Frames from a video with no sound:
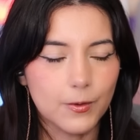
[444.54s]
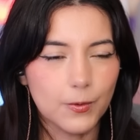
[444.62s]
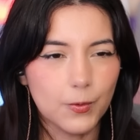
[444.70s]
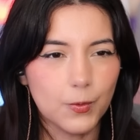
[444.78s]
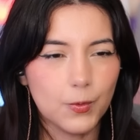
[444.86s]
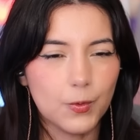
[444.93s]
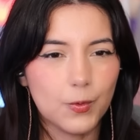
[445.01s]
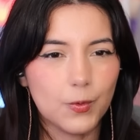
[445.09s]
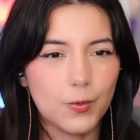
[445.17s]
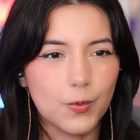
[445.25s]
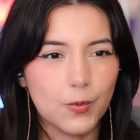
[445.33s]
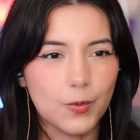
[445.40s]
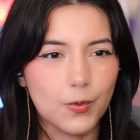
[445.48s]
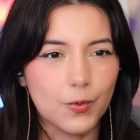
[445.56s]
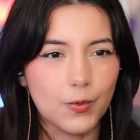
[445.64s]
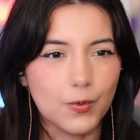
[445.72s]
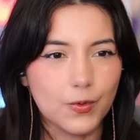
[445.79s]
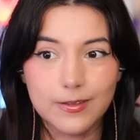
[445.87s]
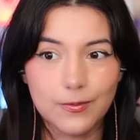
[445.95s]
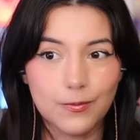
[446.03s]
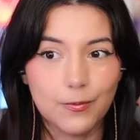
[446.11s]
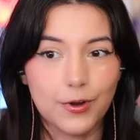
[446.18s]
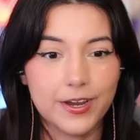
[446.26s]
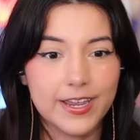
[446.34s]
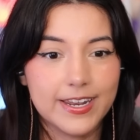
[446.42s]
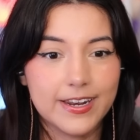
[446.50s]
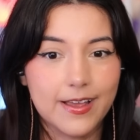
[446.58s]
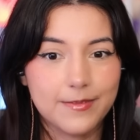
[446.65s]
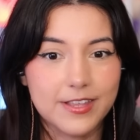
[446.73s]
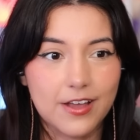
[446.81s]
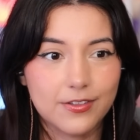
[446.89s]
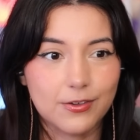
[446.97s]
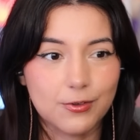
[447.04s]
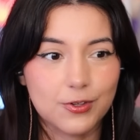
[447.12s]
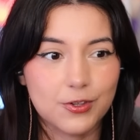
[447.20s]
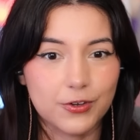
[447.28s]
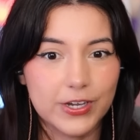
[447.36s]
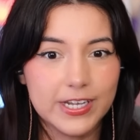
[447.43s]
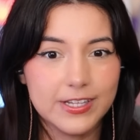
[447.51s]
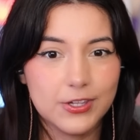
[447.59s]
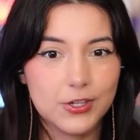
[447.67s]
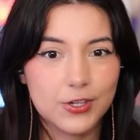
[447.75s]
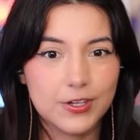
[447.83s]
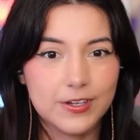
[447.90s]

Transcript: Oh, we're hitting up Doctor Strange?